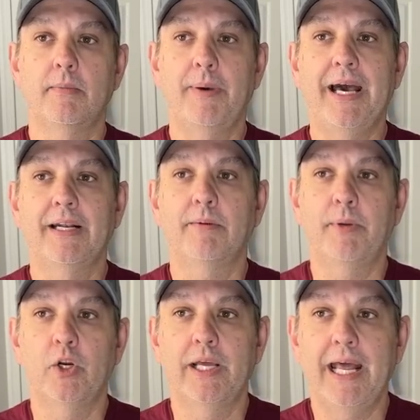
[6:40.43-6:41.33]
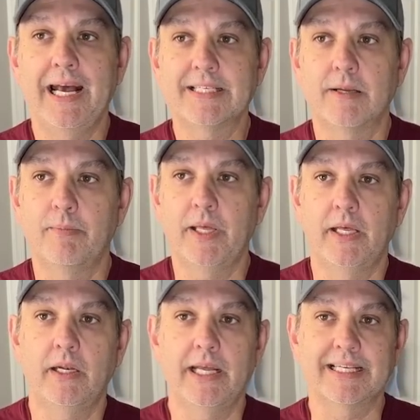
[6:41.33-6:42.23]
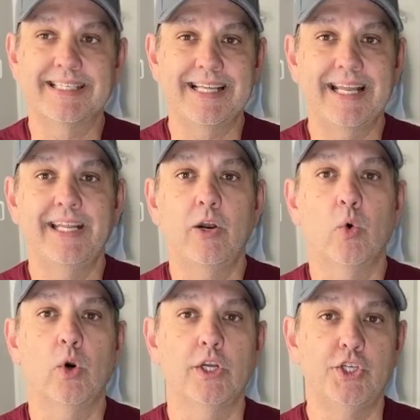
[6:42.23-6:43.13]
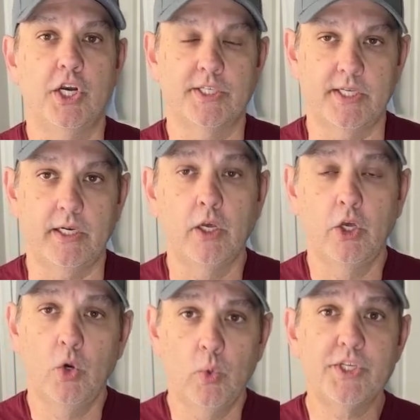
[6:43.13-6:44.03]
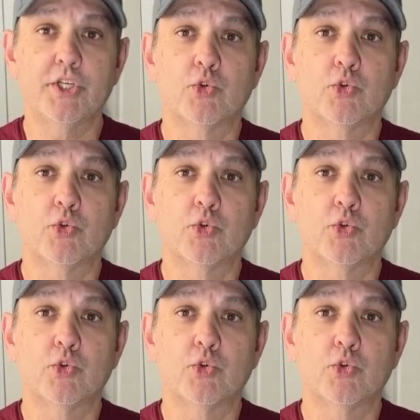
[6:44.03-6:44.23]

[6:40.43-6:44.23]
patent period hasn't been extended or adjusted, which is